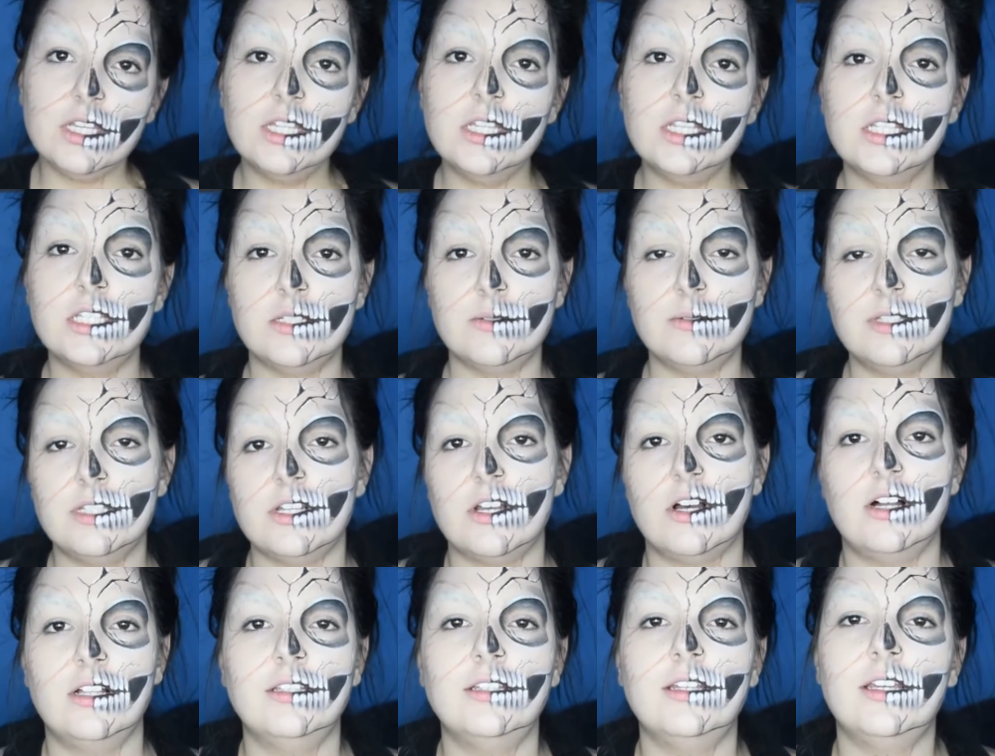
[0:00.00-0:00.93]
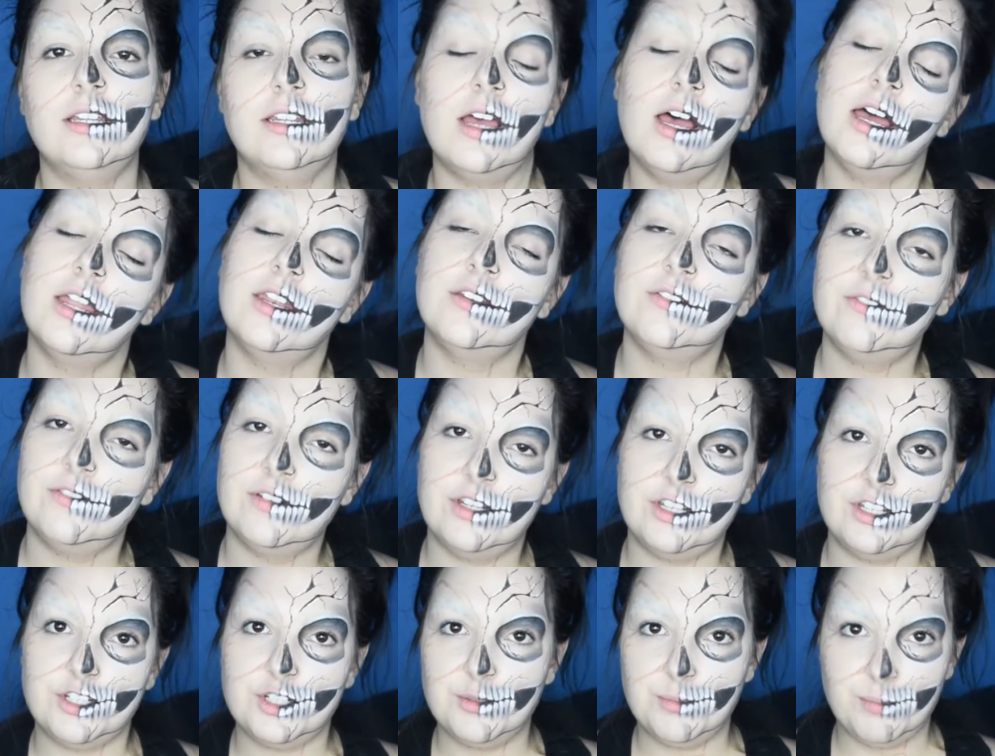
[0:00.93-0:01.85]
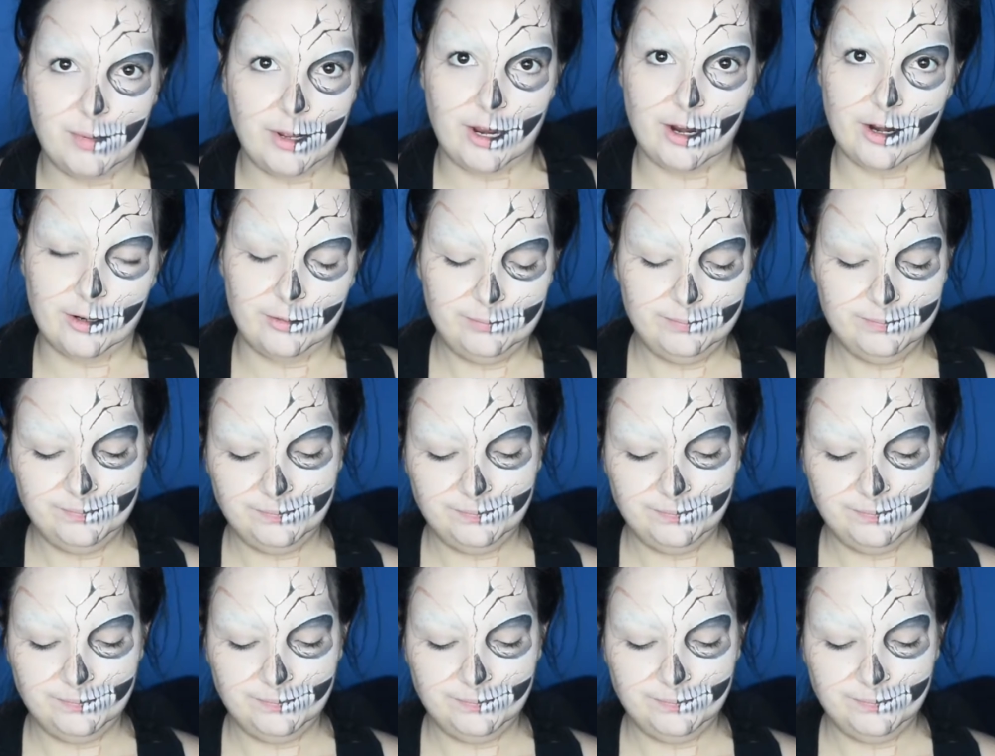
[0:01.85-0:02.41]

This one's called An Unfinished Beer.